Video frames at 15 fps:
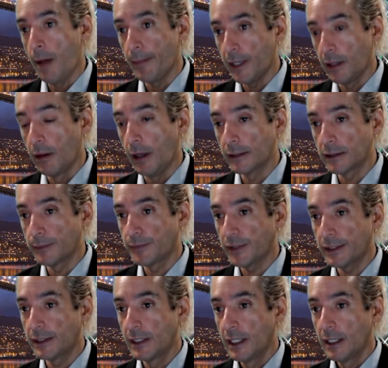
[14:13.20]
coming along to
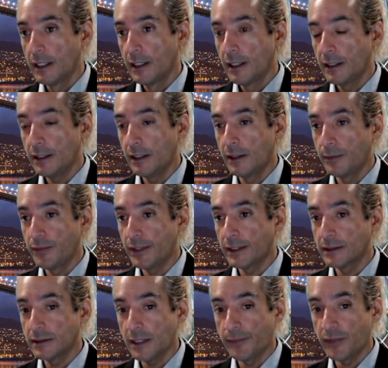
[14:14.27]
bring, you know,
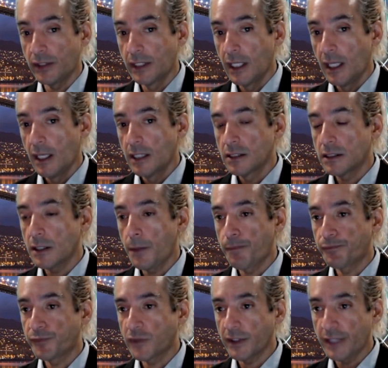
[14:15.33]
bringing something. So
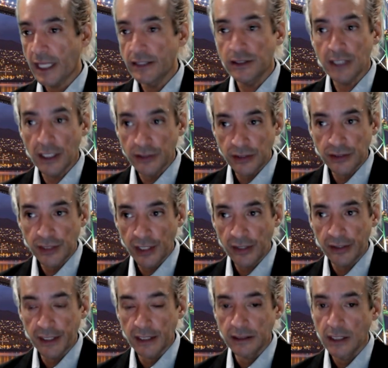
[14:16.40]
that's
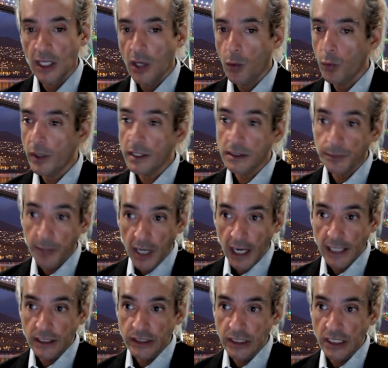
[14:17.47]
Sagittarius. Whereas
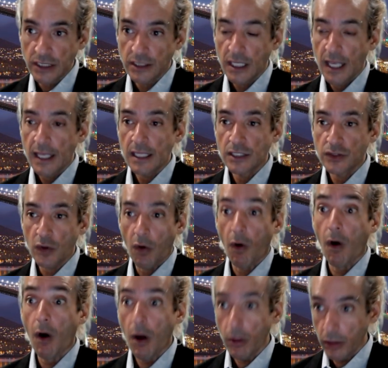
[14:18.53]
Pisces is
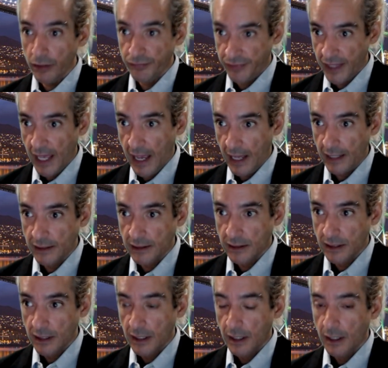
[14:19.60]
all of
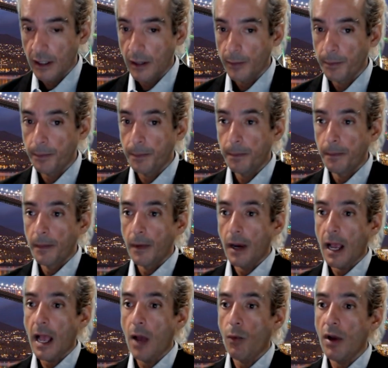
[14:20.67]
that.
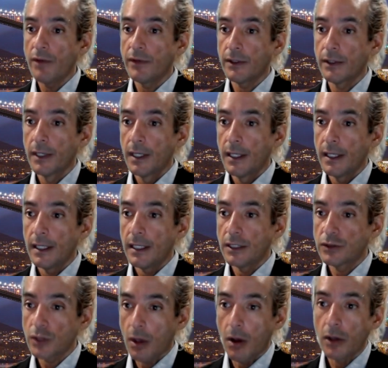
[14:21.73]
However,
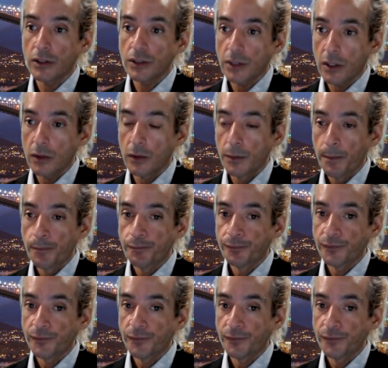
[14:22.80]
it's also